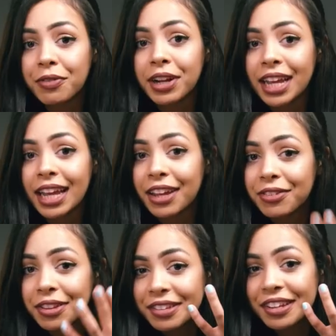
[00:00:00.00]
running and
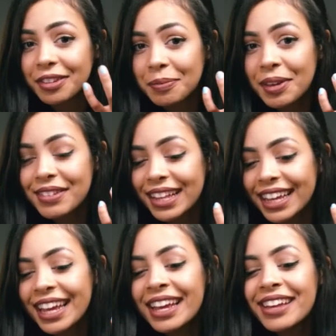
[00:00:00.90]
you're listening to
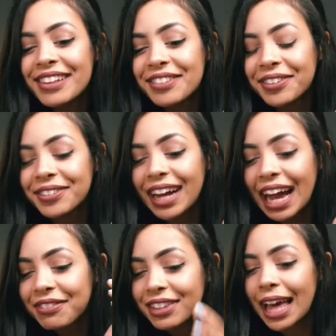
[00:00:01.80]
music. So
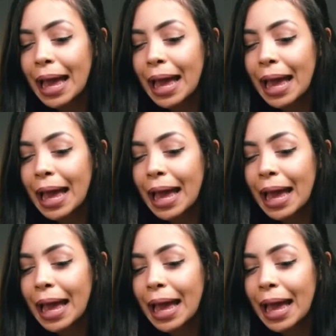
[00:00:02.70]
after that